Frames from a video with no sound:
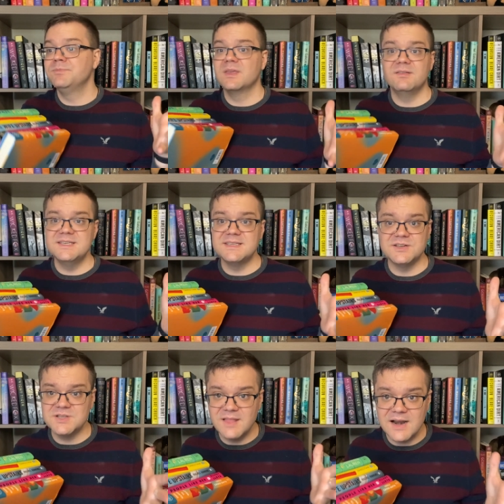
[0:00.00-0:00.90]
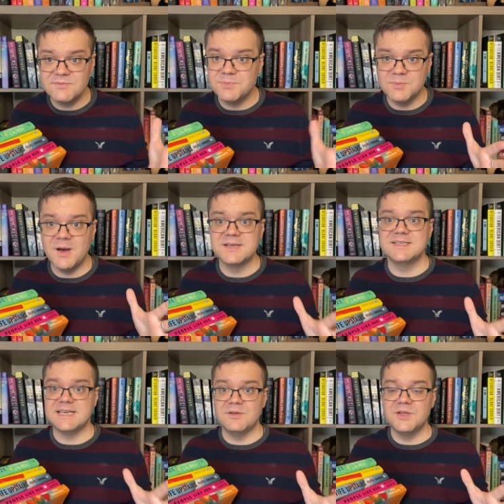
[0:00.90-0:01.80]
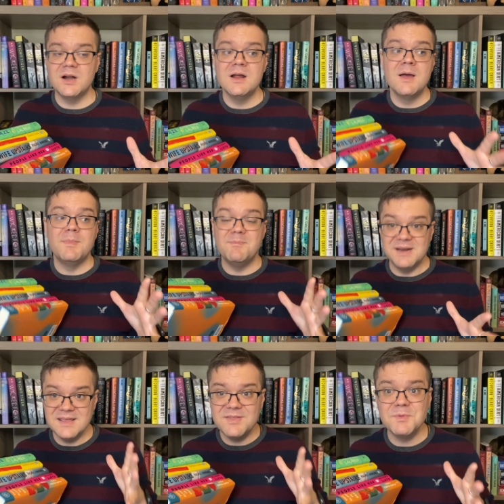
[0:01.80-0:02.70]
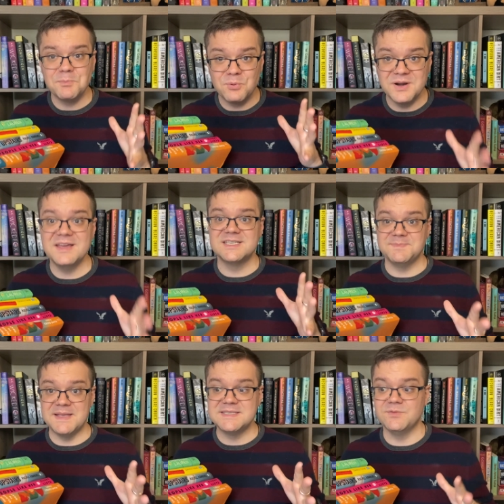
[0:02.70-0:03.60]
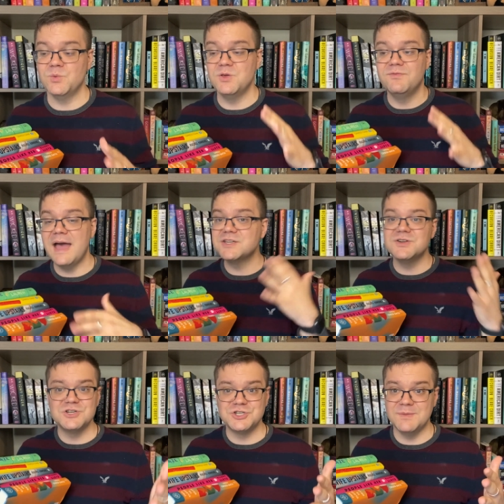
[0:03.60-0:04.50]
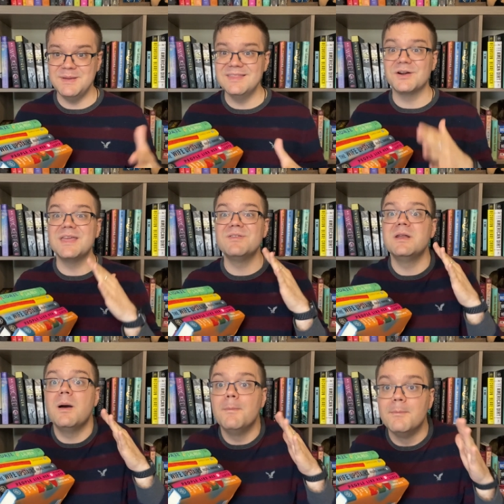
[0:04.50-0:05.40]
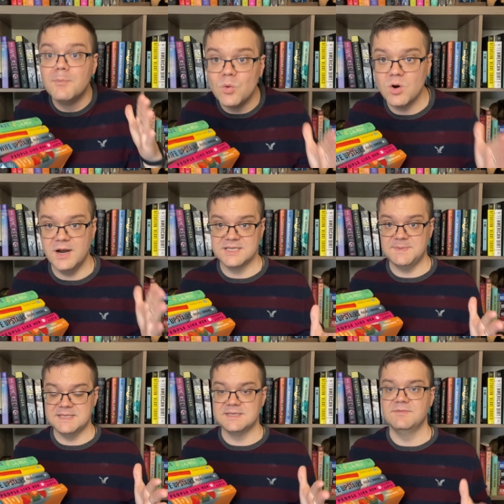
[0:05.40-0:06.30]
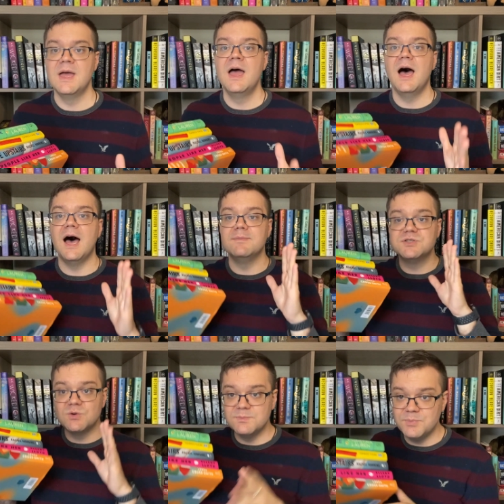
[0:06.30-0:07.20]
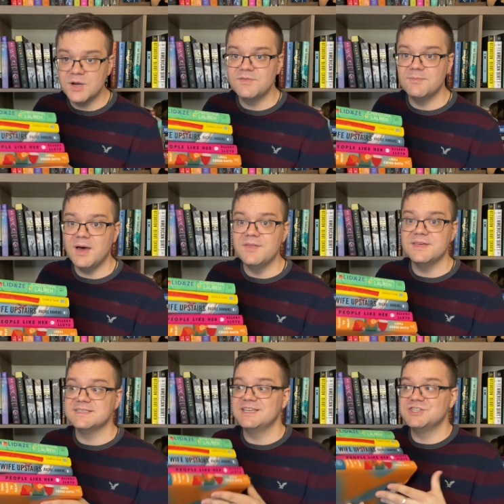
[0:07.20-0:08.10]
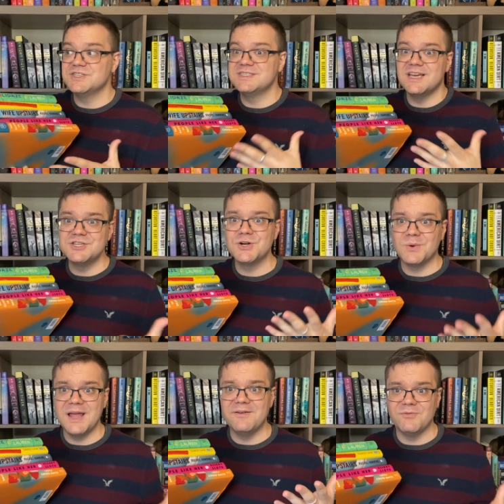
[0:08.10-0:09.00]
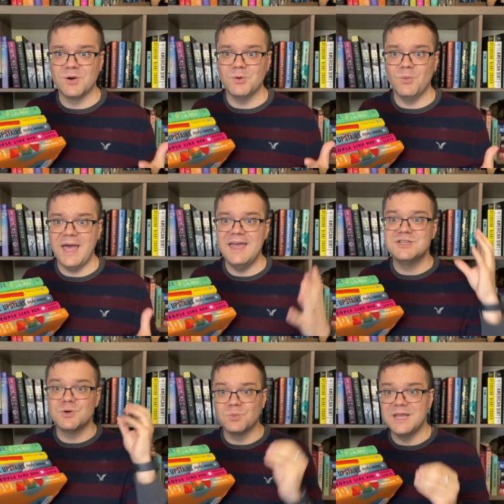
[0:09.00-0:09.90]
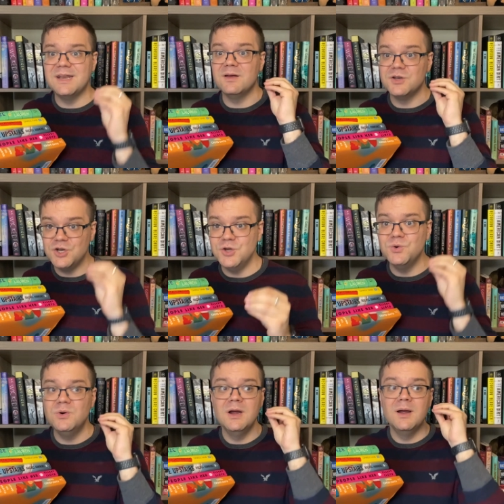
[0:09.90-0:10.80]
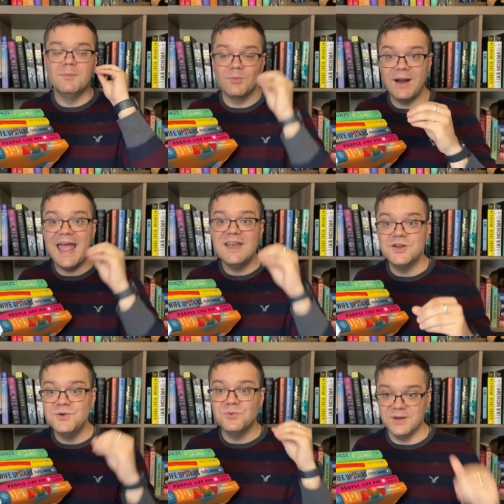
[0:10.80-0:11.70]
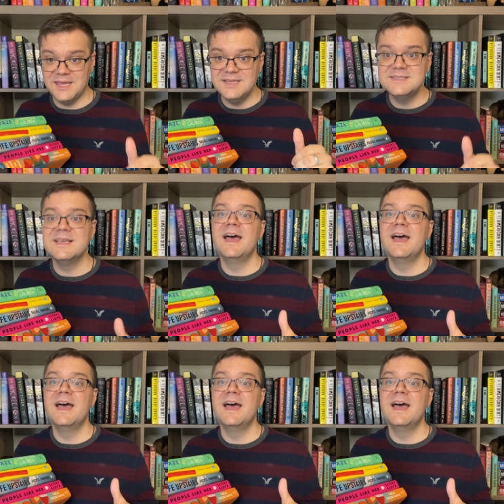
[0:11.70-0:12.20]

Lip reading: listen, there's a lot of book boxes out there, but many of them are pretty expensive, and when you factor in shipping, they're even more expensive. So with Book of the Month, it's like just such a great affordable way to read brand new reads.